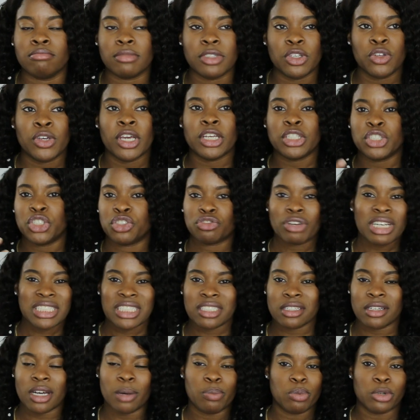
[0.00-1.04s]
you can
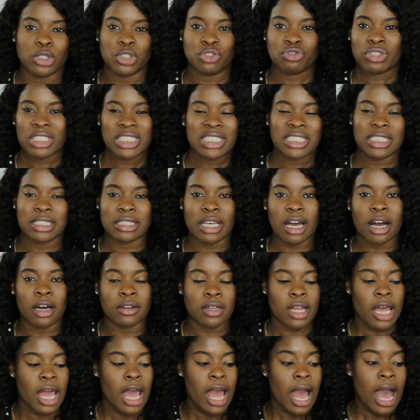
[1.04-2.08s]
dress it up or dress it
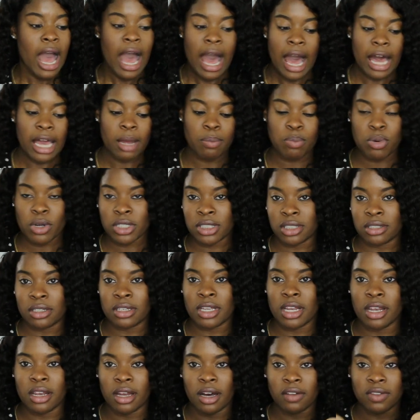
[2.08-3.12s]
down. I
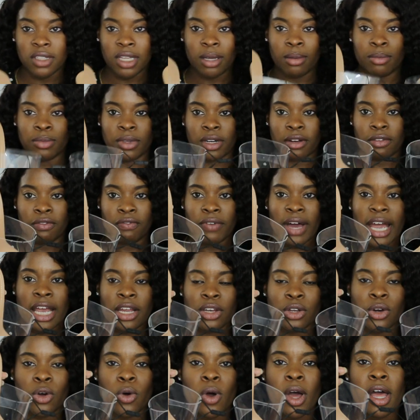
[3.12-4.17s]
personally love them. They're
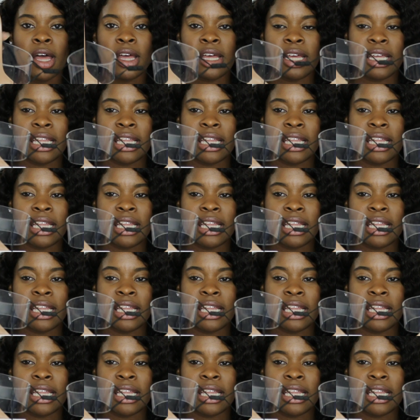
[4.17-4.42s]
vinyl.